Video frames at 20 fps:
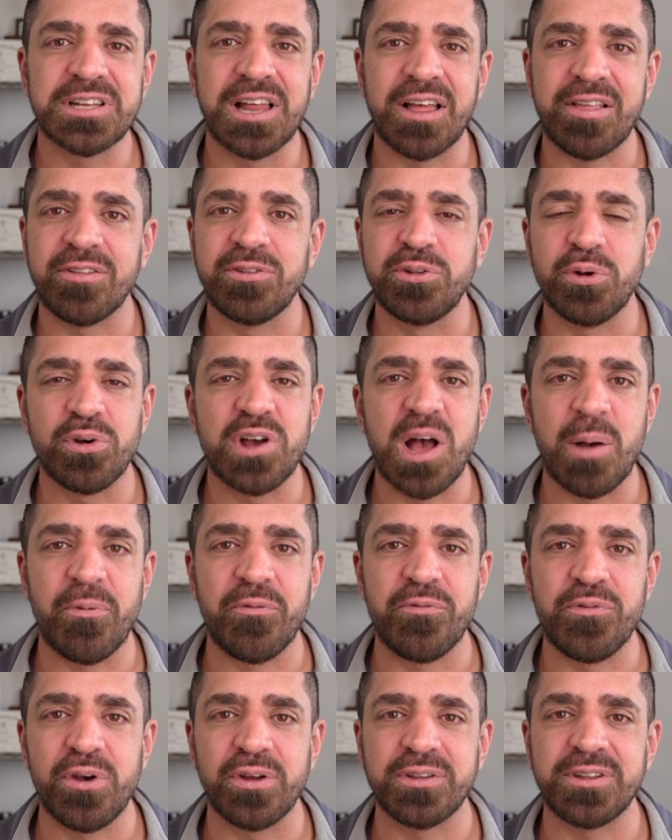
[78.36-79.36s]
let's do a couple
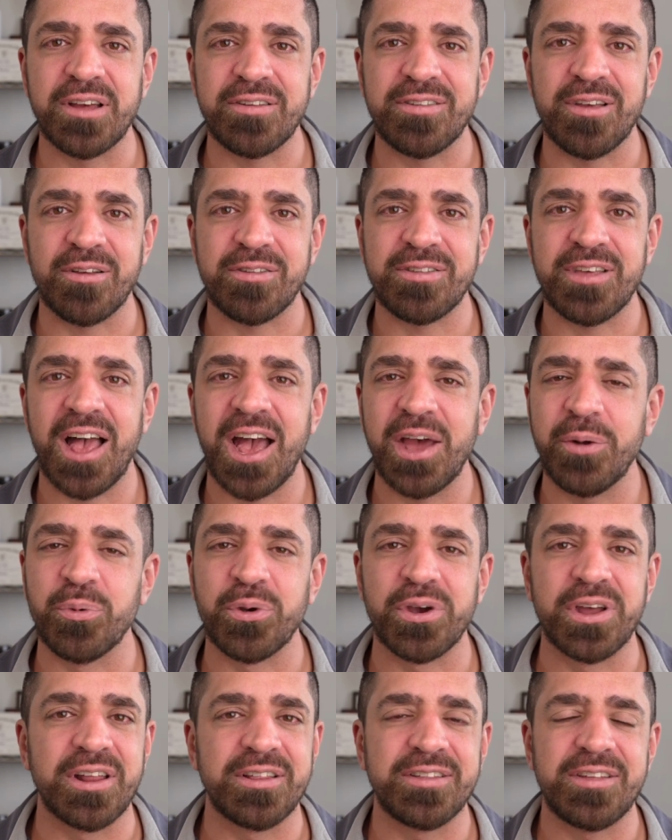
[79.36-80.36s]
field tests outside. We're
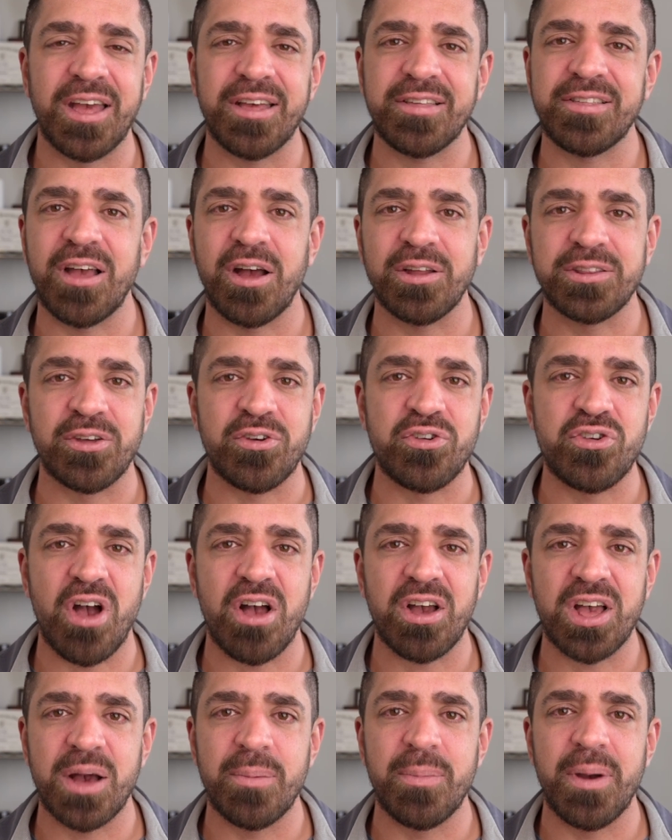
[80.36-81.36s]
going to test out the
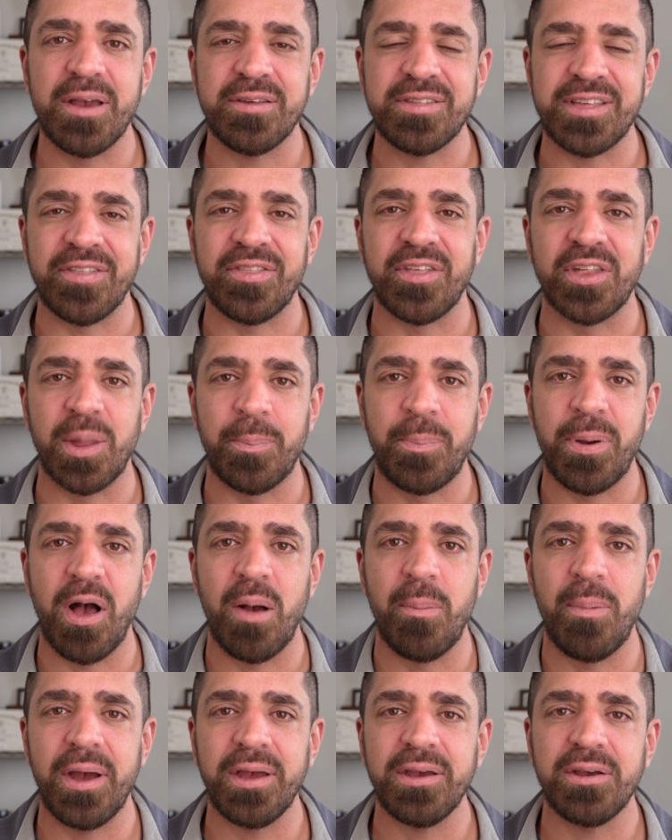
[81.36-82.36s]
shotgun mics and the lapel
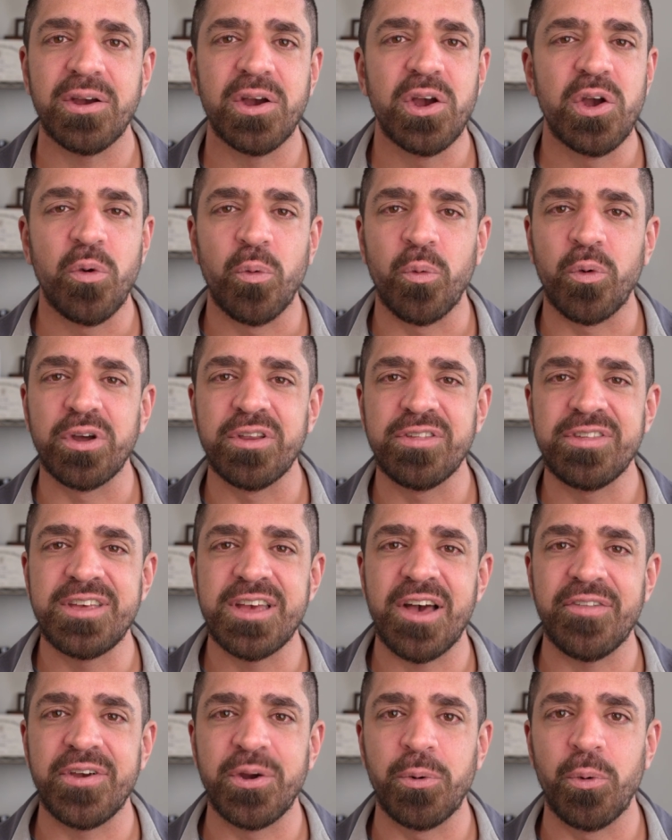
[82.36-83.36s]
mic. We're going to see
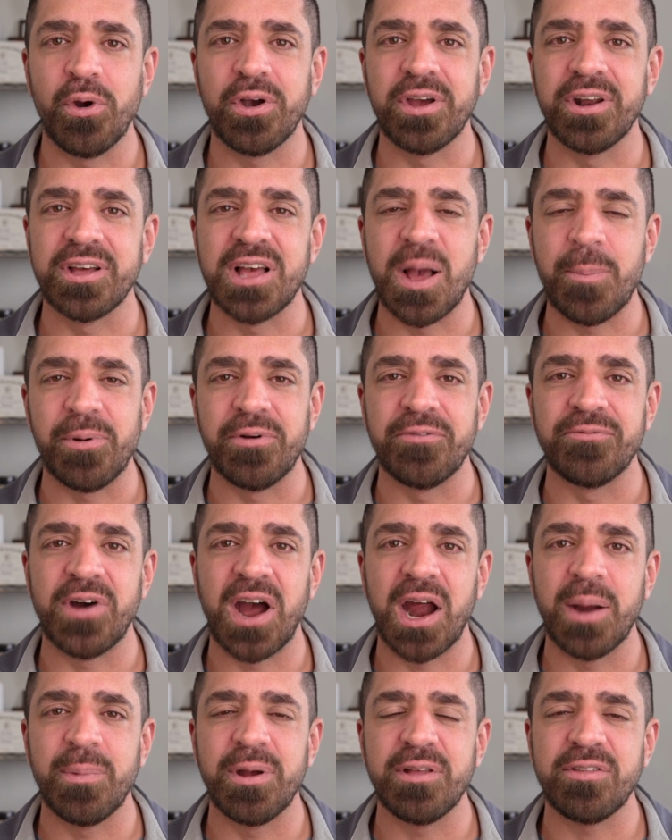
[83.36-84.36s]
how they work in a couple
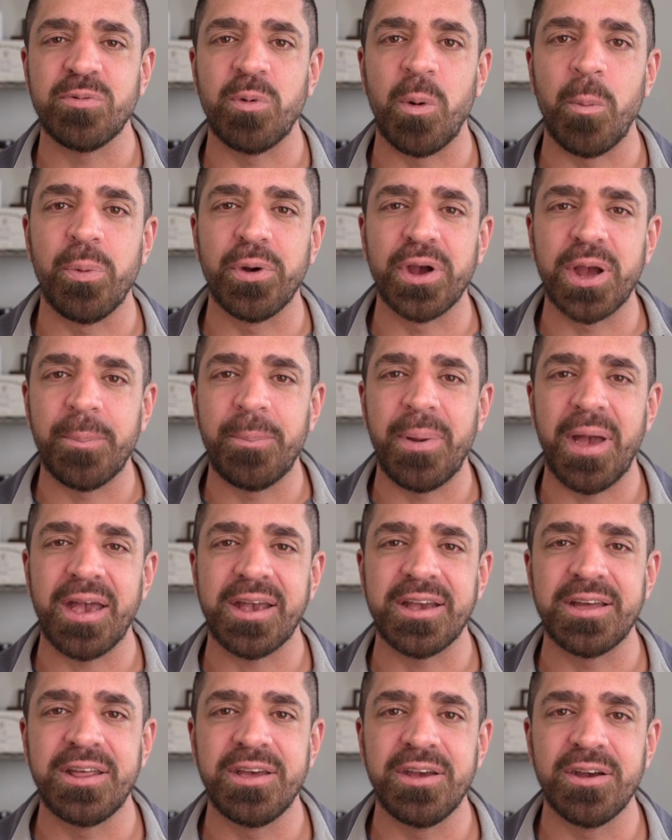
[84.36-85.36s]
environments. We'll bring it
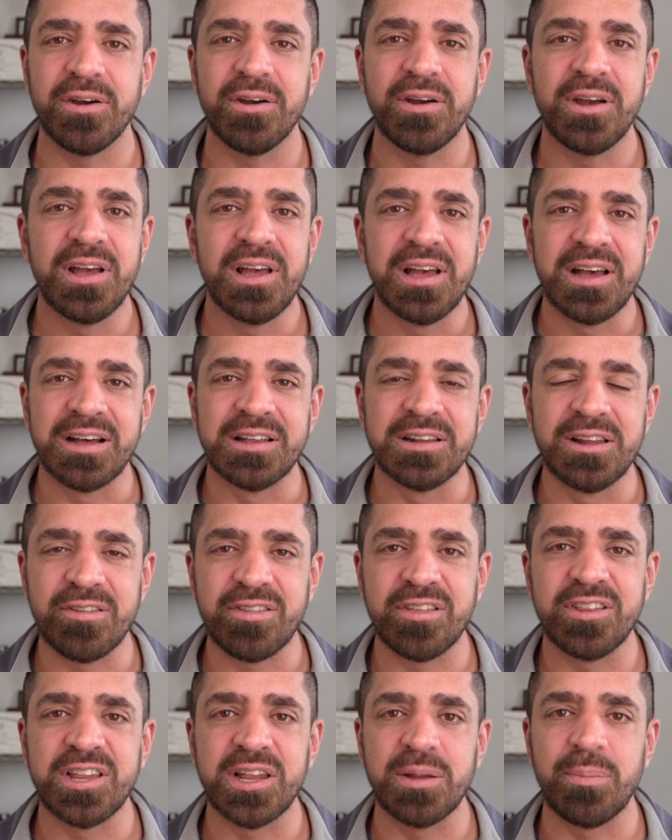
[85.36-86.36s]
back in here,
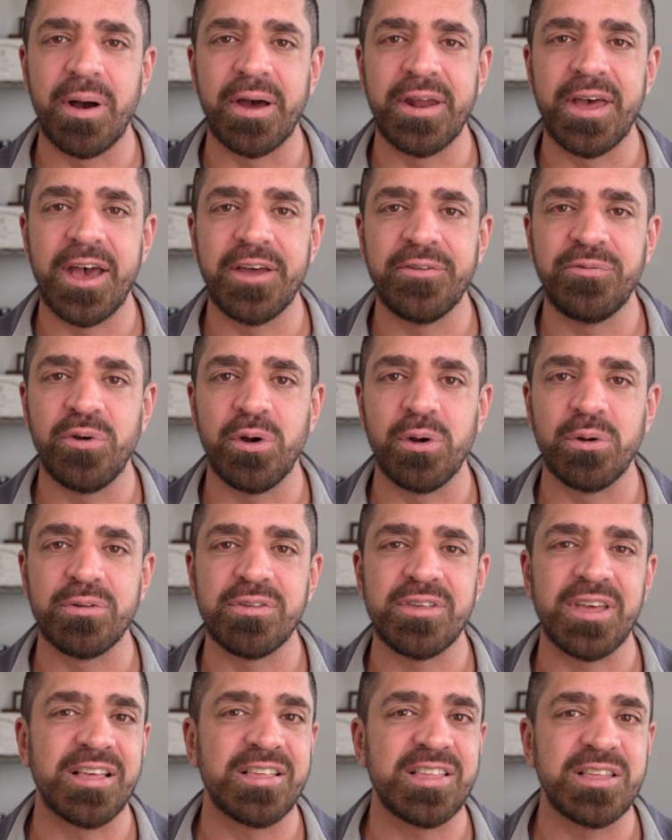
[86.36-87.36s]
listen to them on
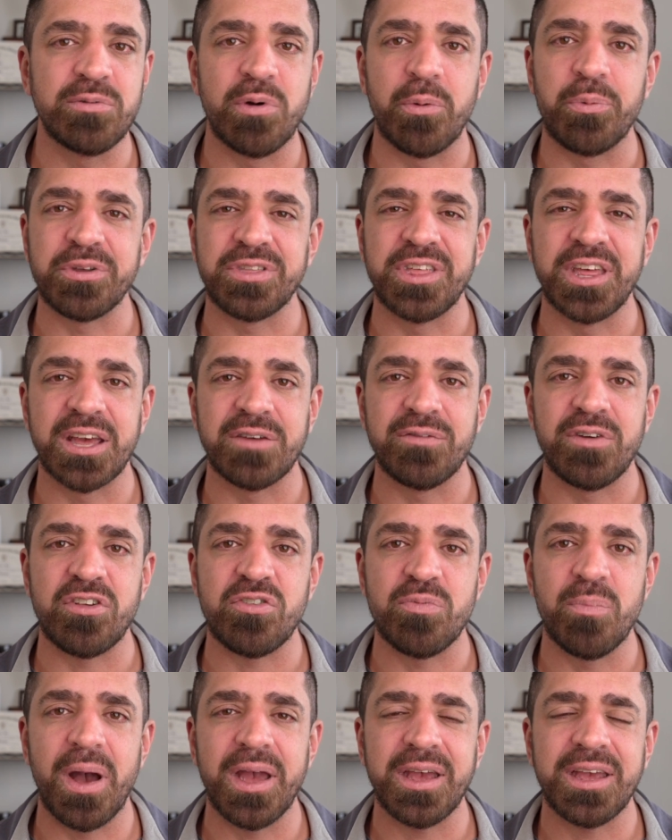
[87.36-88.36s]
headphones, and see what we think of
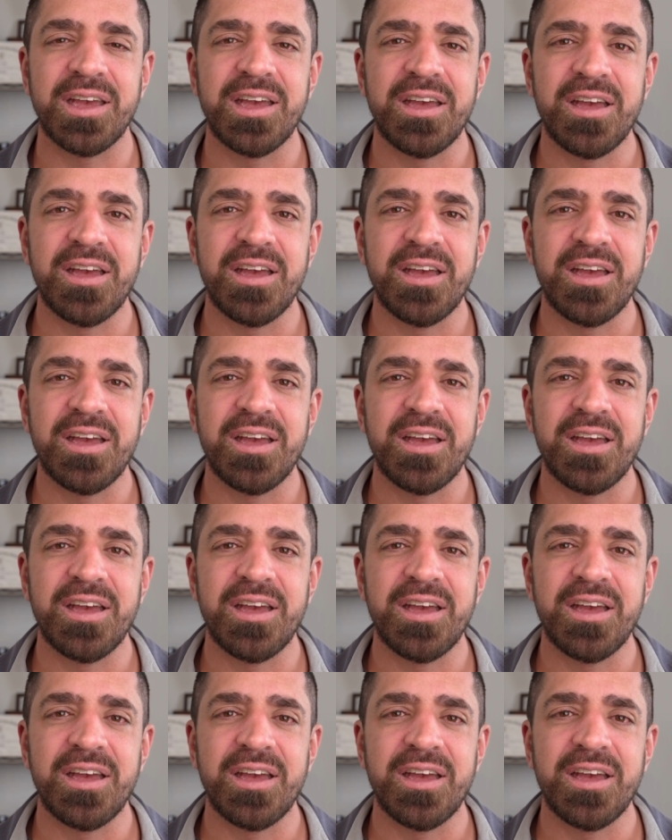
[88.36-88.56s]
each mic.